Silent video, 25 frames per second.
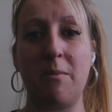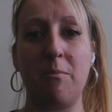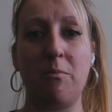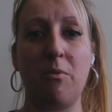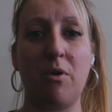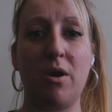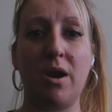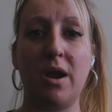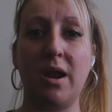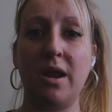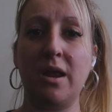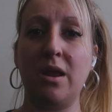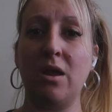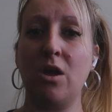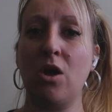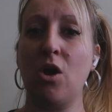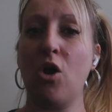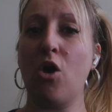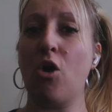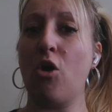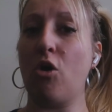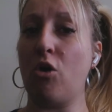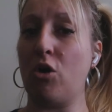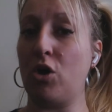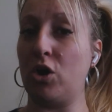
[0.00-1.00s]
memory
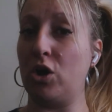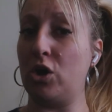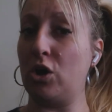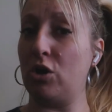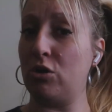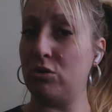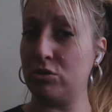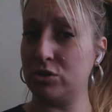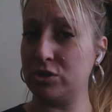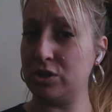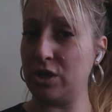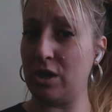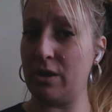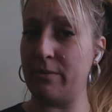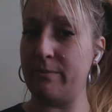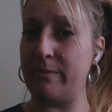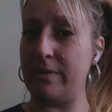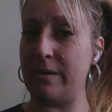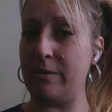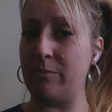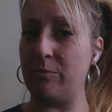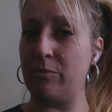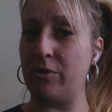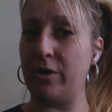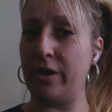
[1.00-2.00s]
or her long-term
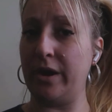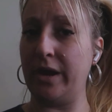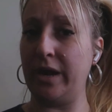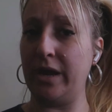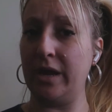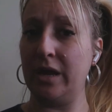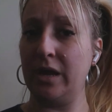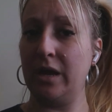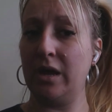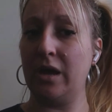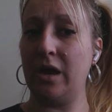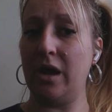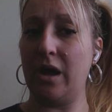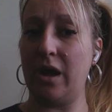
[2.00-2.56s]
memory.